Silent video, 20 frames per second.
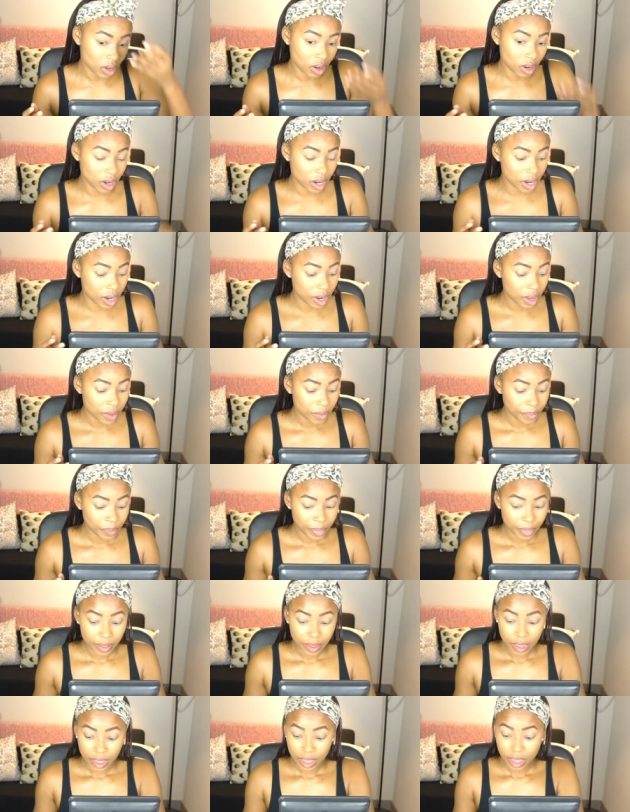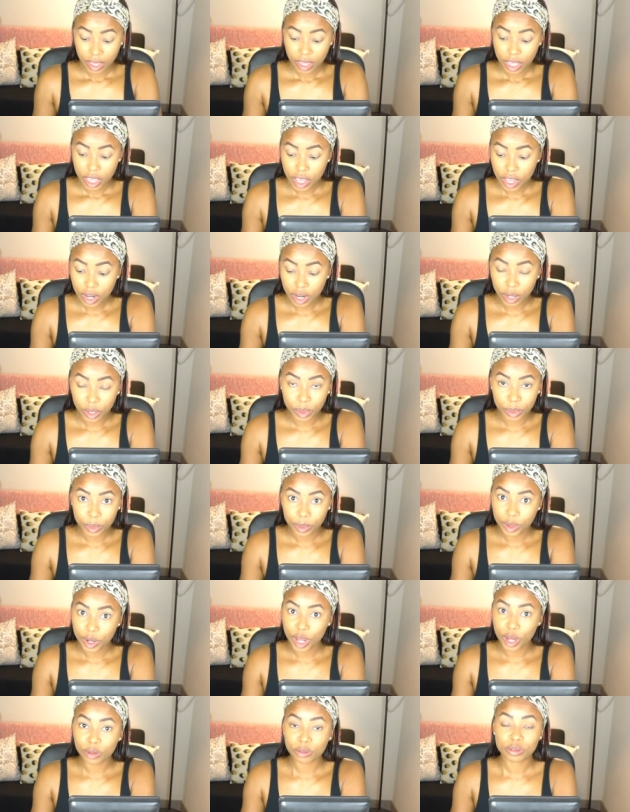are, you know,
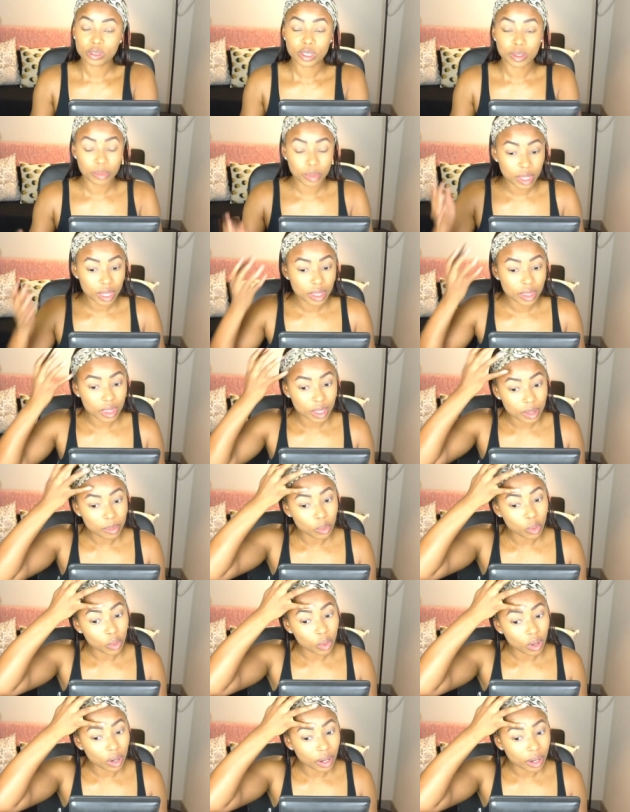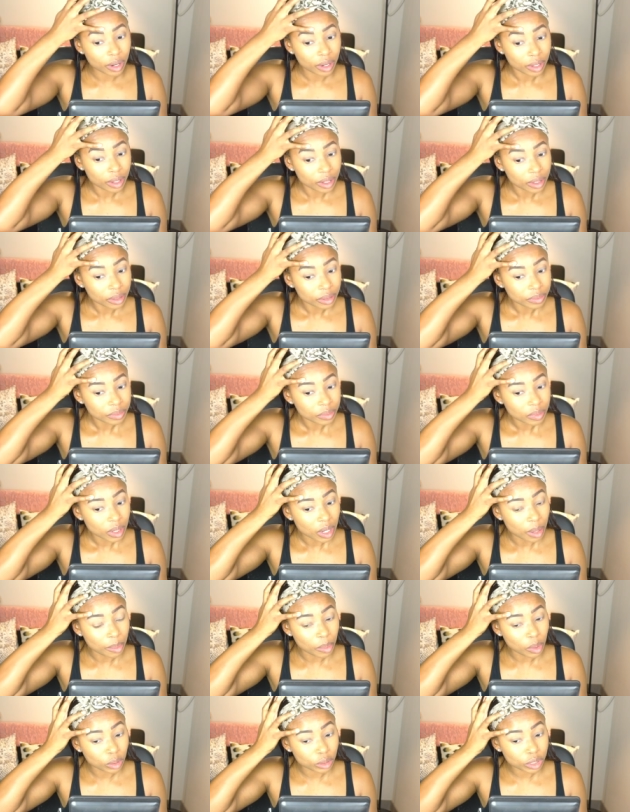known to be the more
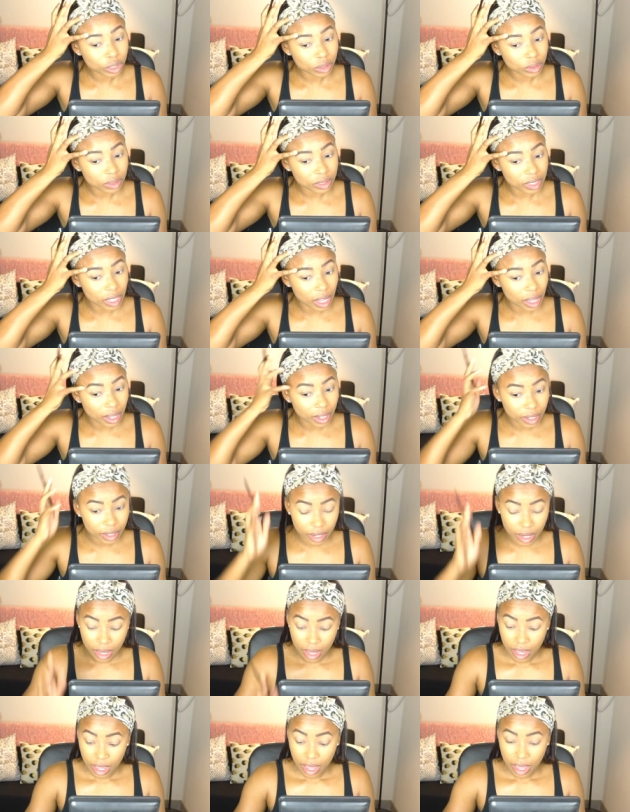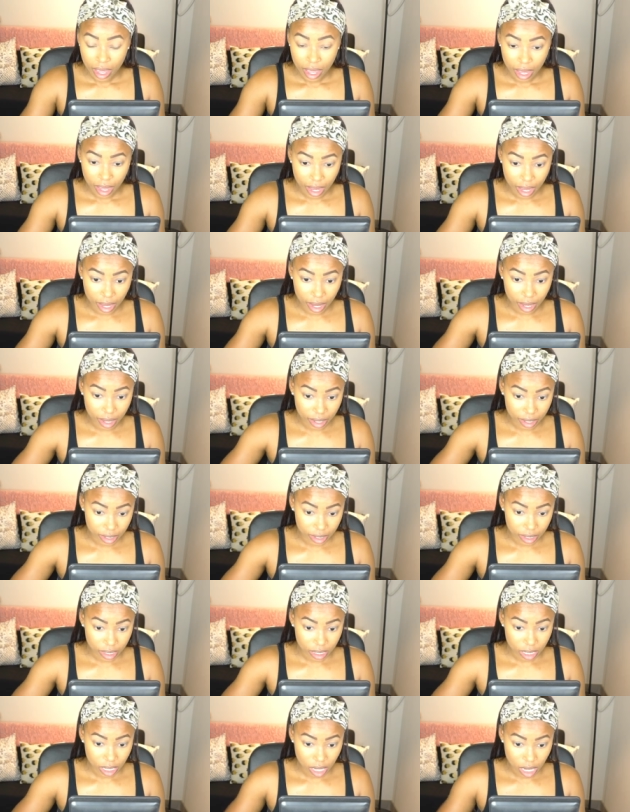emotional sign.
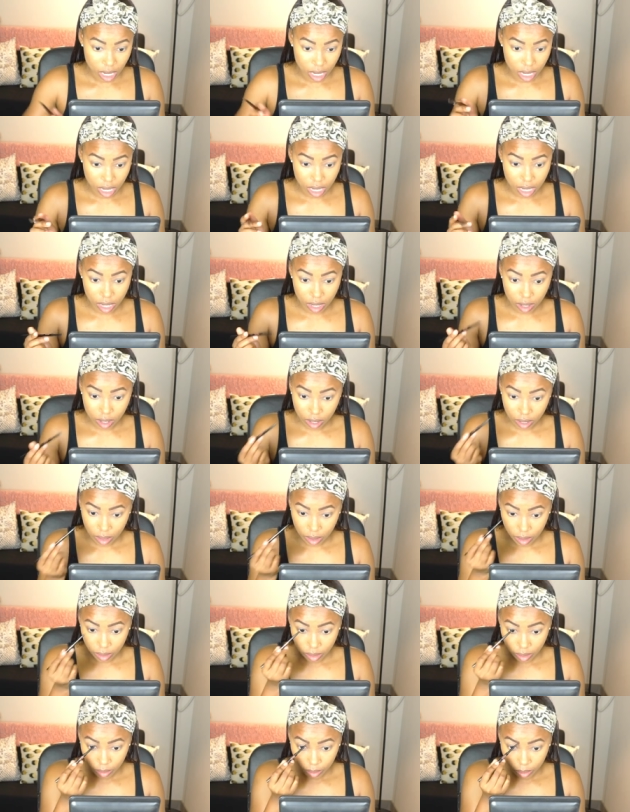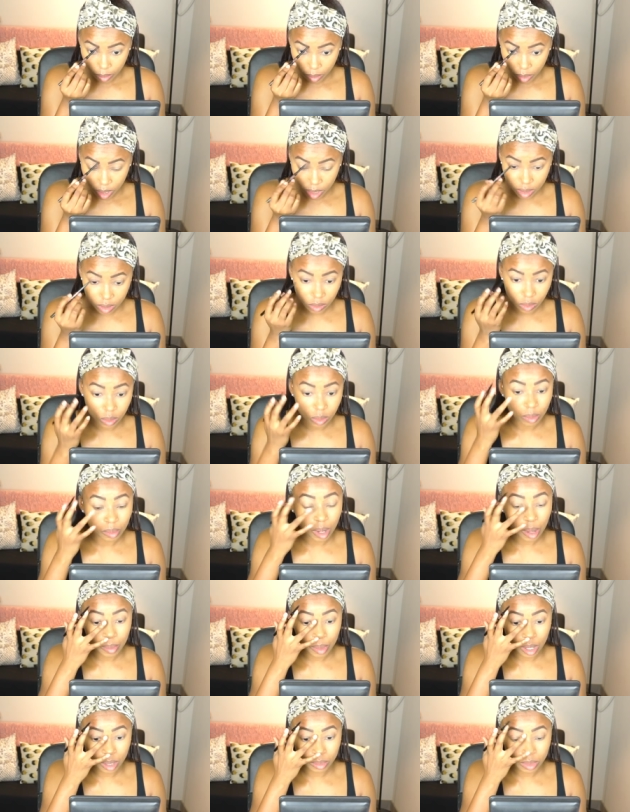And uh, based on what
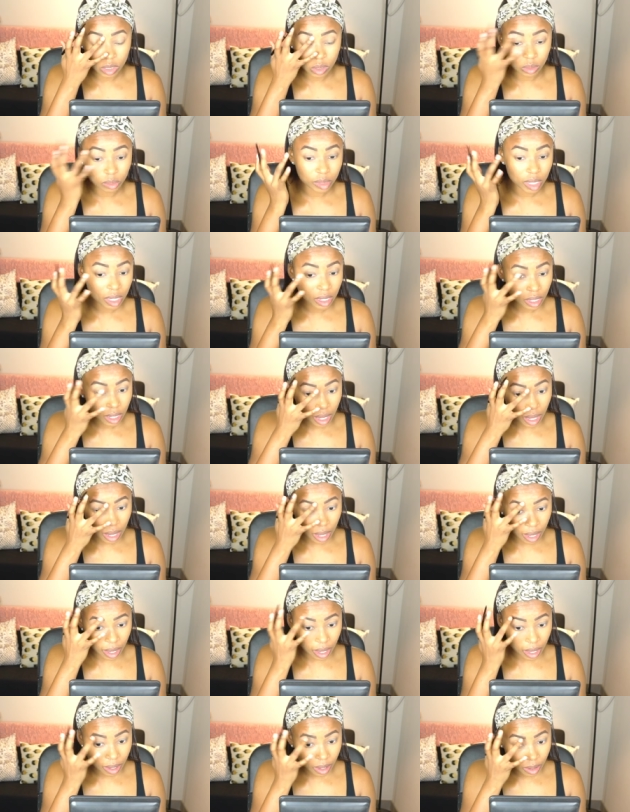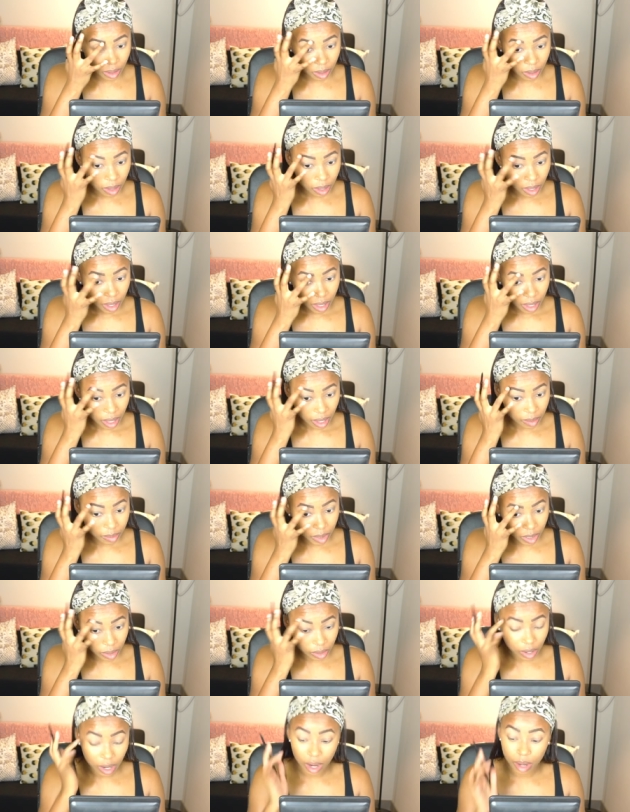my mom told me, I have
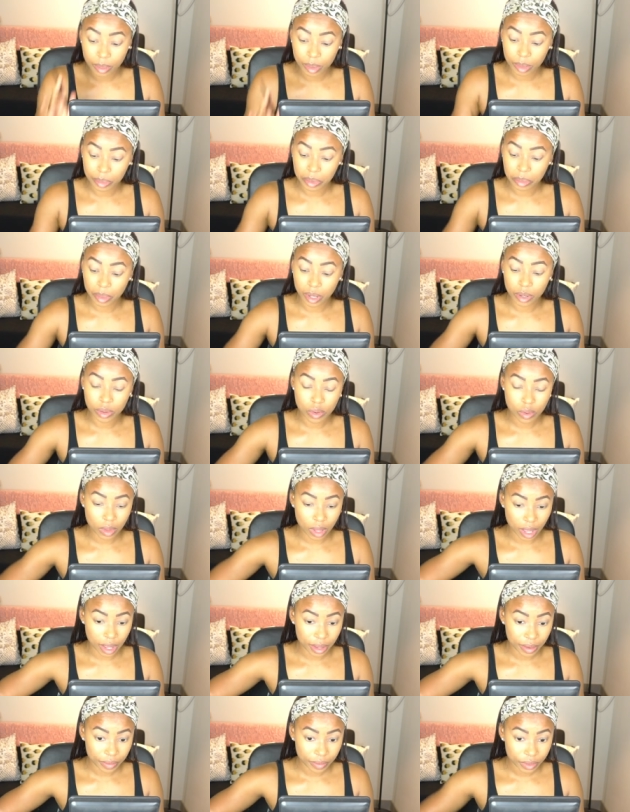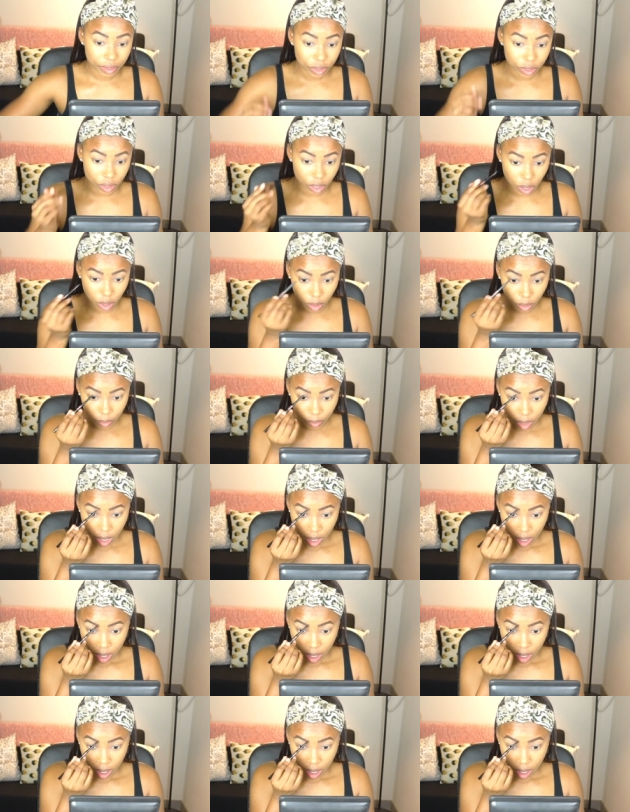been a crybaby my whole life. So.